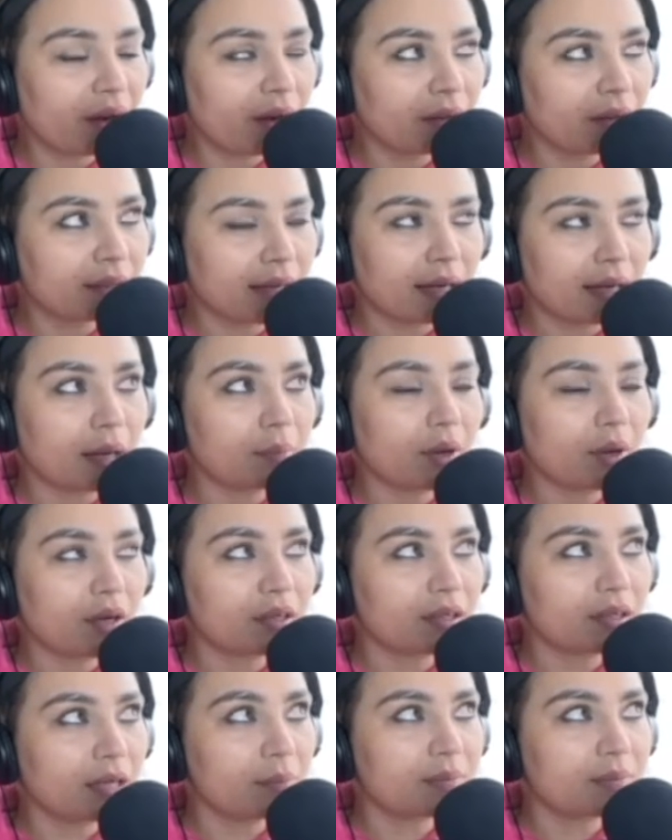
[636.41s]
Then I'm gonna
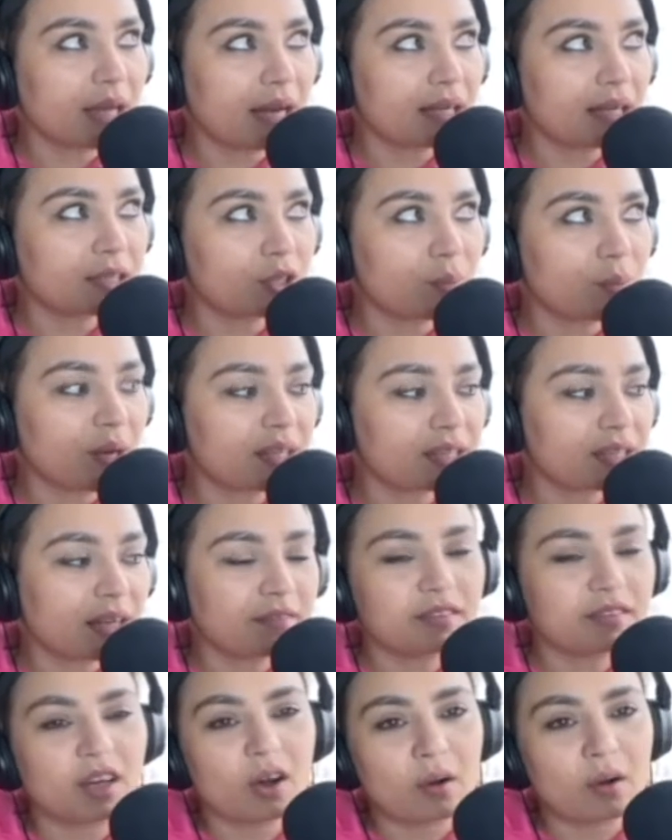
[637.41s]
keep telling to myself,
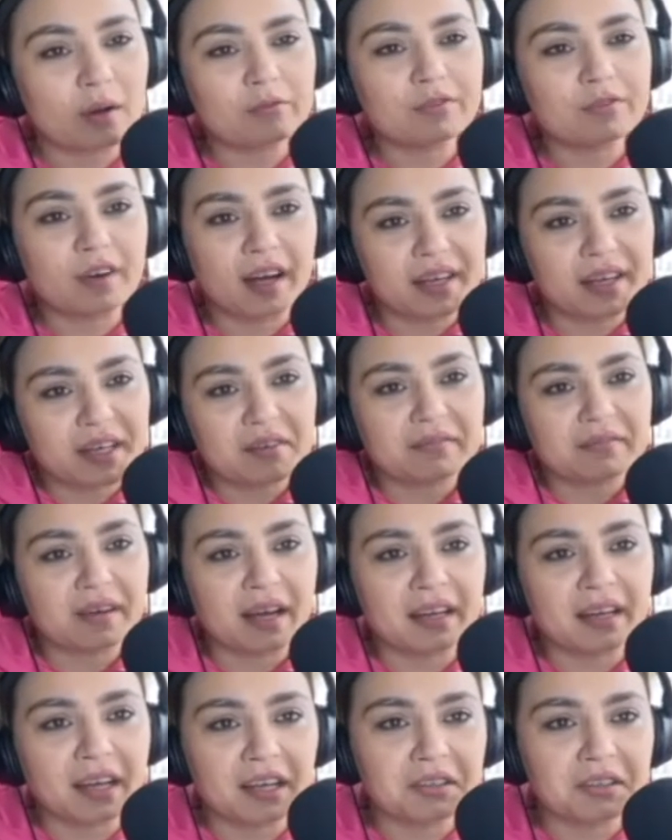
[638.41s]
no, I'm fine. I
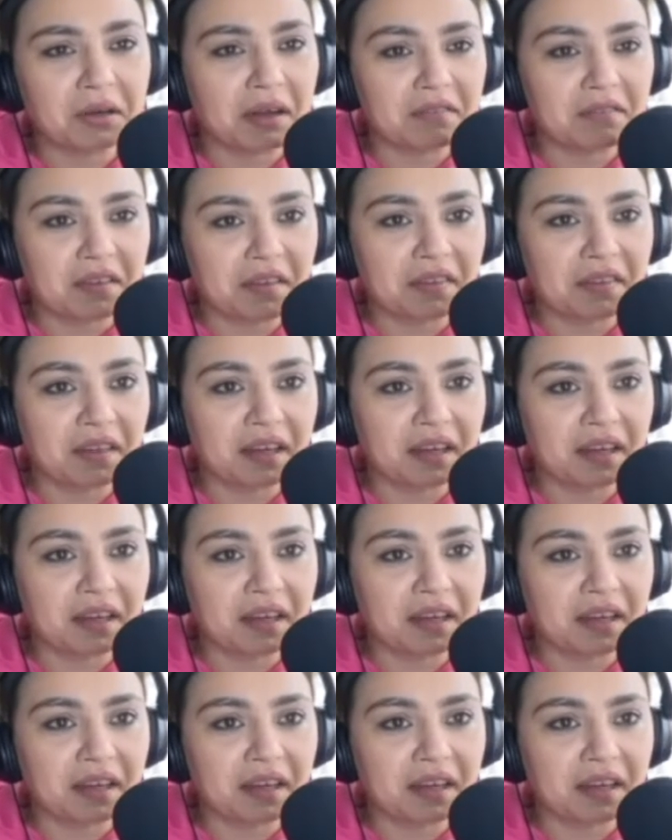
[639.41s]
don't have nothing.